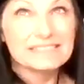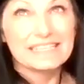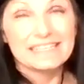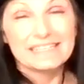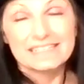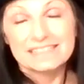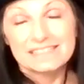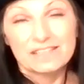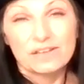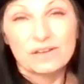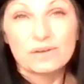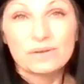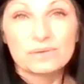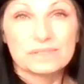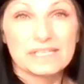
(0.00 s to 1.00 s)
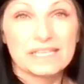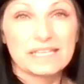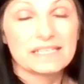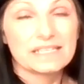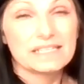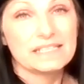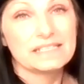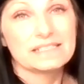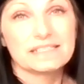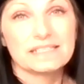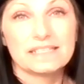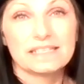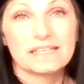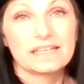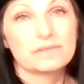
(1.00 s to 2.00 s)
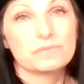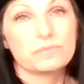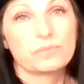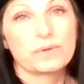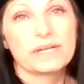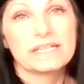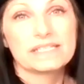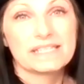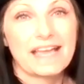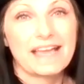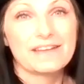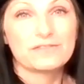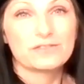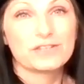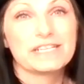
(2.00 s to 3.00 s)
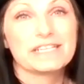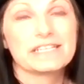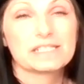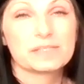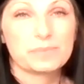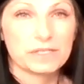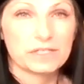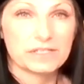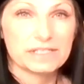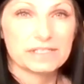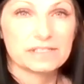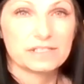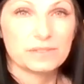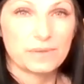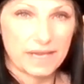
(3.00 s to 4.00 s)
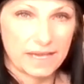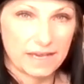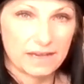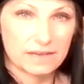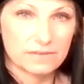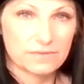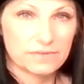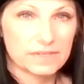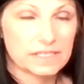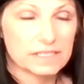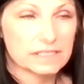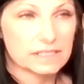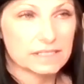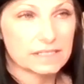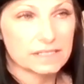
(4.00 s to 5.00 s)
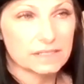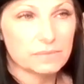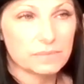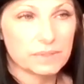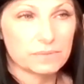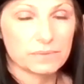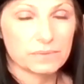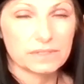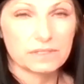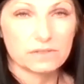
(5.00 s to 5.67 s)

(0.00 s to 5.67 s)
take it slow, take it easy, embrace every experience you have. It can be really